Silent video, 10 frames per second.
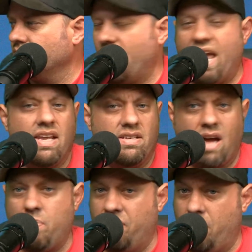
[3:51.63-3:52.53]
any
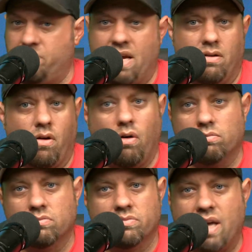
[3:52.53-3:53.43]
type of update at all.
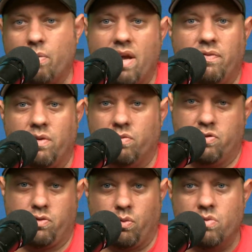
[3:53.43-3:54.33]
That way, if you
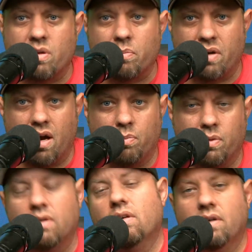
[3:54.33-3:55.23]
screw something up,
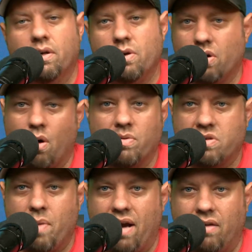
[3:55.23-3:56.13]
you can always
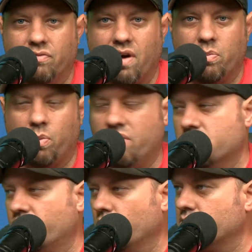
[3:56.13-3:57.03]
go back and find a
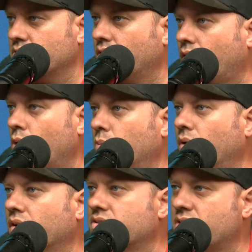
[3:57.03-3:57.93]
previous version of the code
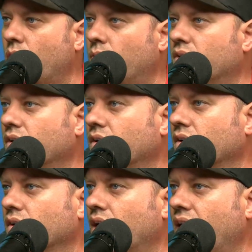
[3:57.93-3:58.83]
plug. So,
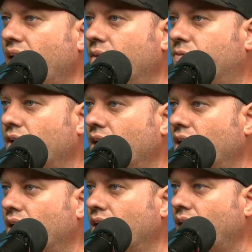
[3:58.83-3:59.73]
if
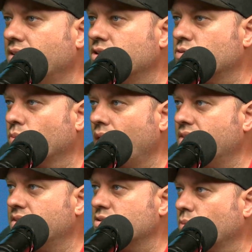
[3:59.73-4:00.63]
uh, I just
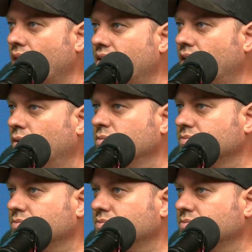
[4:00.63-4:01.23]
read this radio,